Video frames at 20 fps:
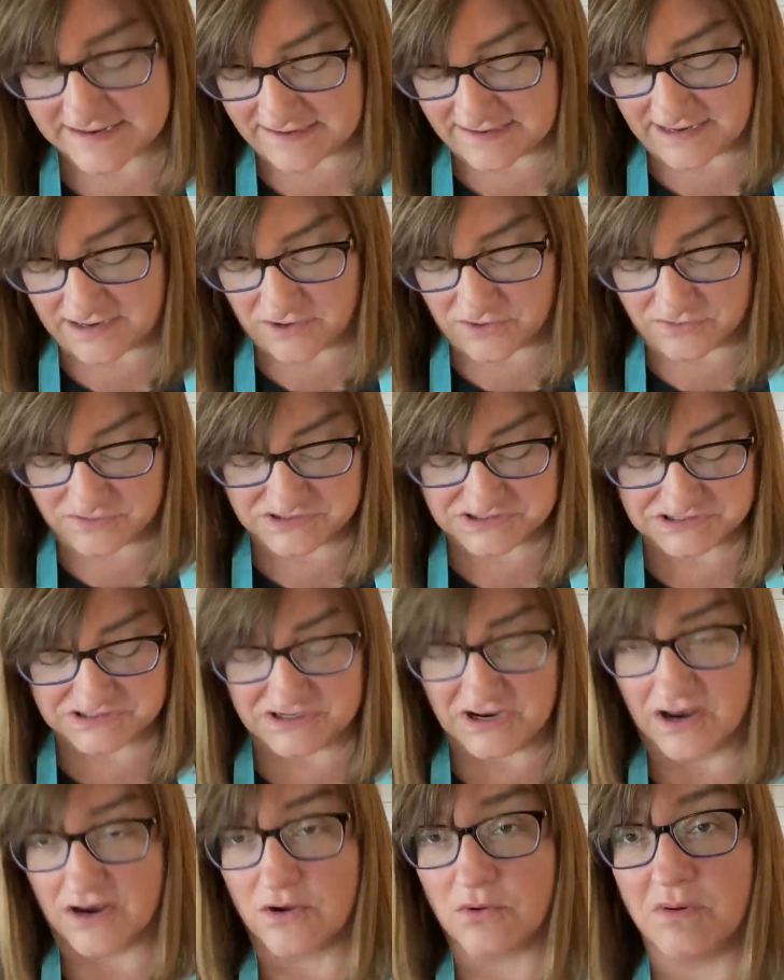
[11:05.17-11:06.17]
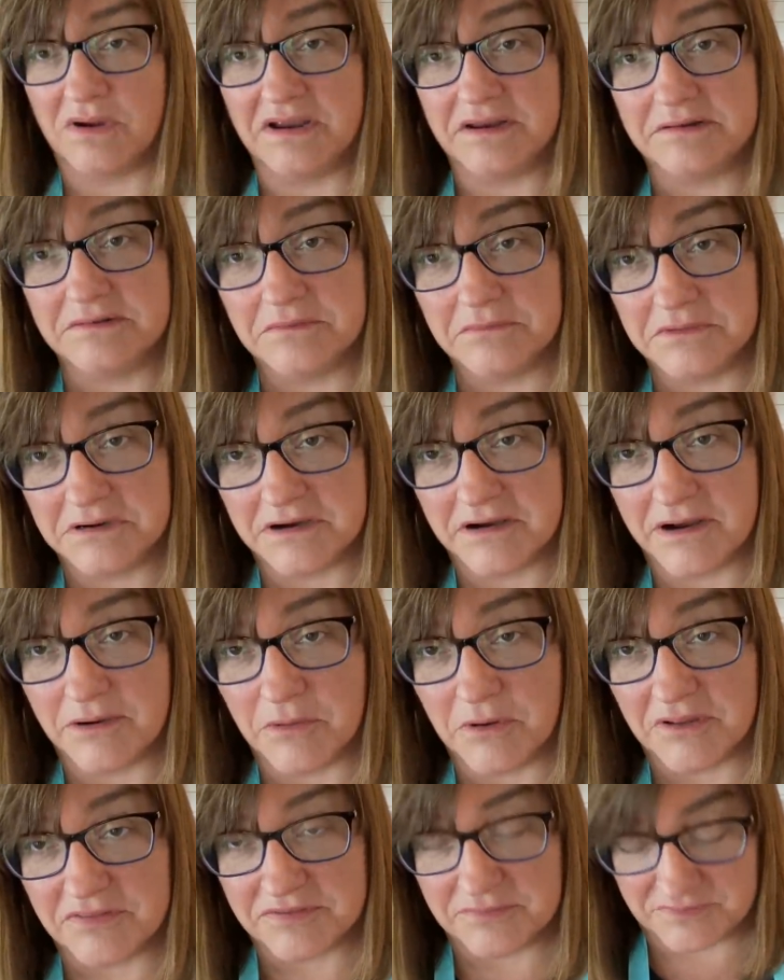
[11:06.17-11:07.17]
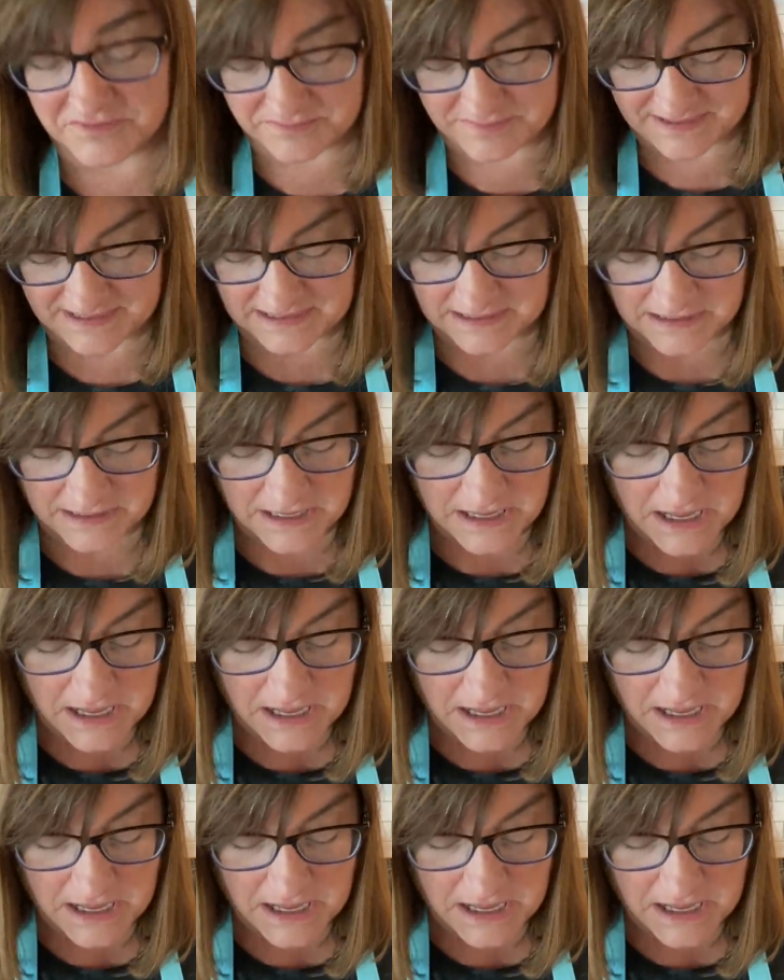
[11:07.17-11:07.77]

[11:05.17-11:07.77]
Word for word: day are just not quite where I want them to be.